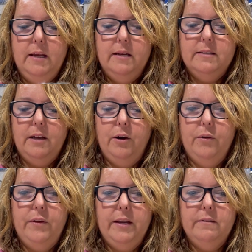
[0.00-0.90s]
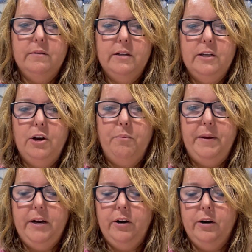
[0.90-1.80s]
So then, you know,
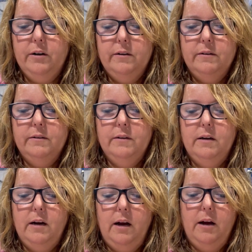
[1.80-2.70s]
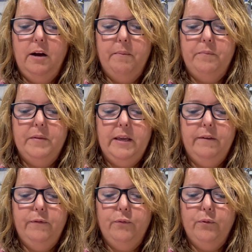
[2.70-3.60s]
picker,
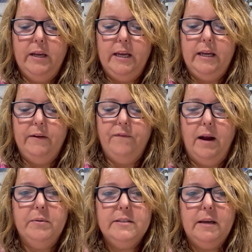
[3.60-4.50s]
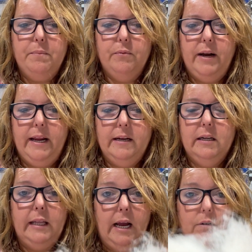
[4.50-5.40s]
if we fiber separate
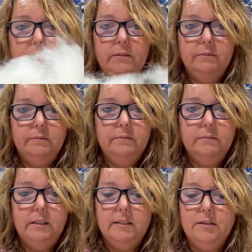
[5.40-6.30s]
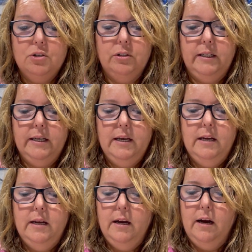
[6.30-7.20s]
cloud, essentially,
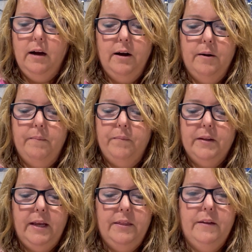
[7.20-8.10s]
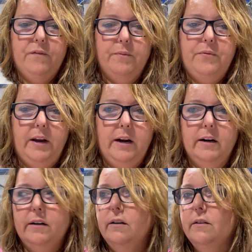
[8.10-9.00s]
and then from
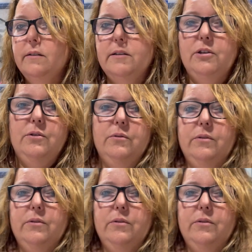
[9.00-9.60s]
there to